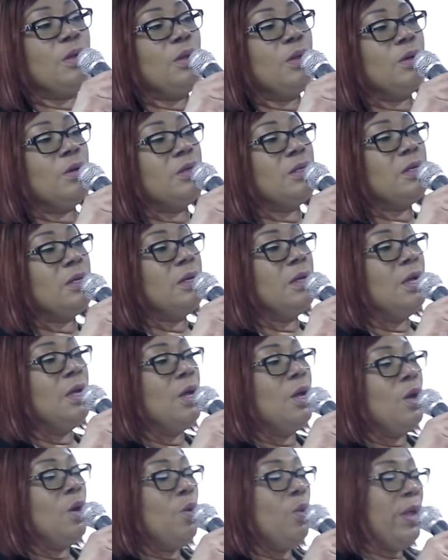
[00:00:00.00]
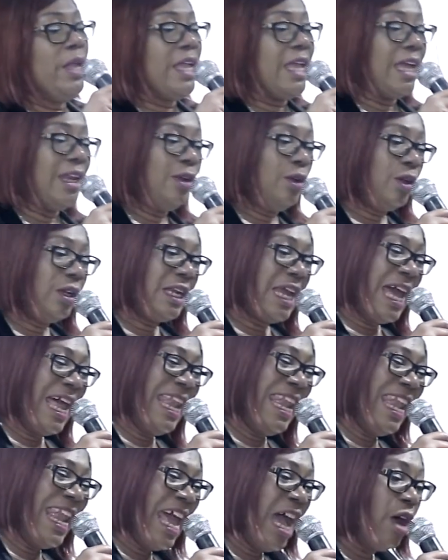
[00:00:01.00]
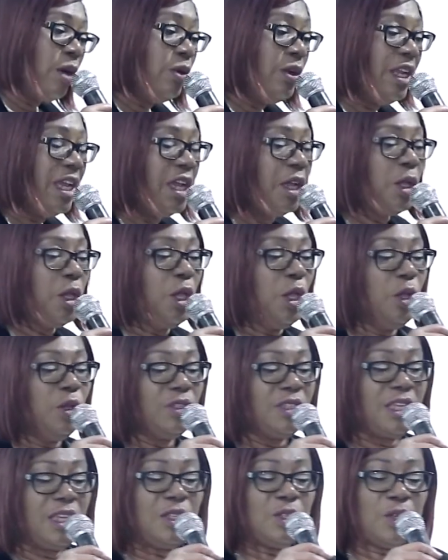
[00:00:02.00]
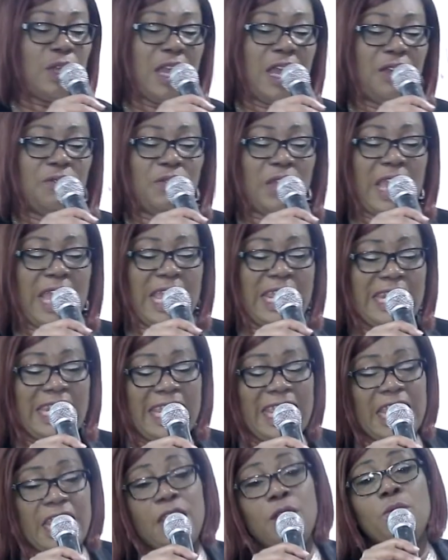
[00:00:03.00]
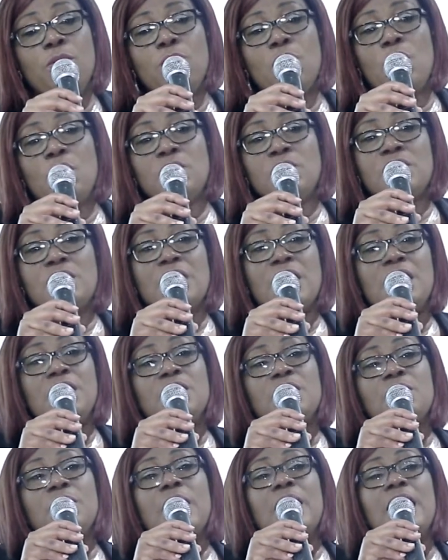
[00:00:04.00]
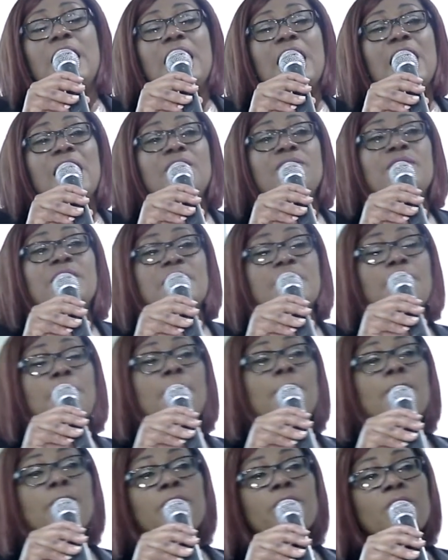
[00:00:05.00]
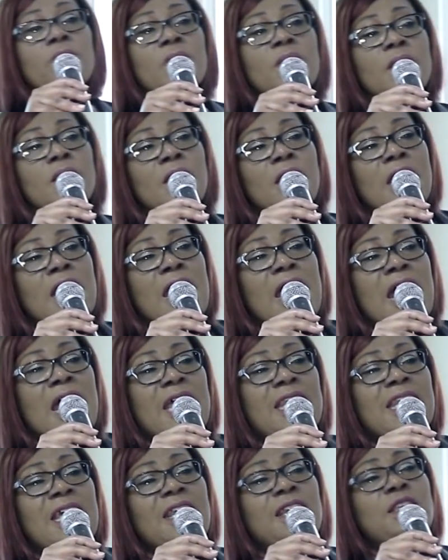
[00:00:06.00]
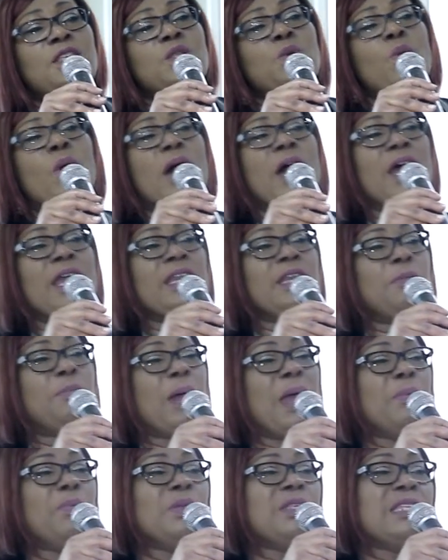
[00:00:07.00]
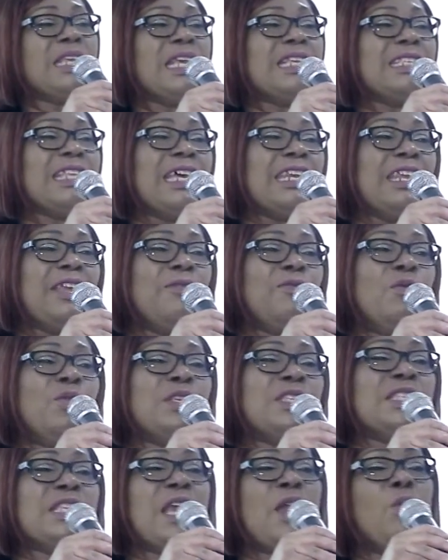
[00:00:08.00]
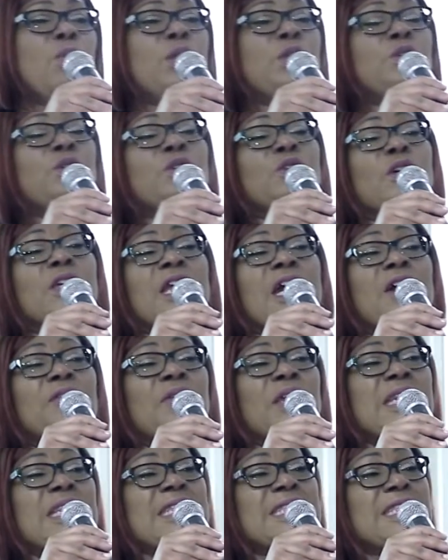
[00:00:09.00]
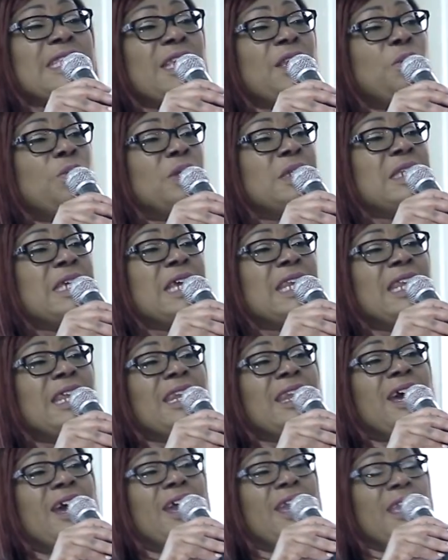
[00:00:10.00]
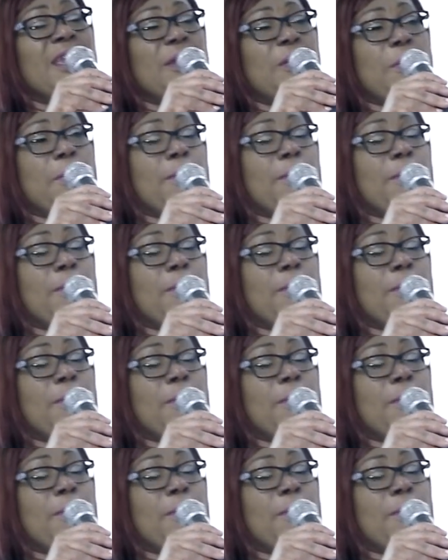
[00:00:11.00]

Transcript: Lord. We cannot allow the accuser to have any inroads into our lives. And that is why the Bible says that if we say we do not have any sin, we'll tell a lie.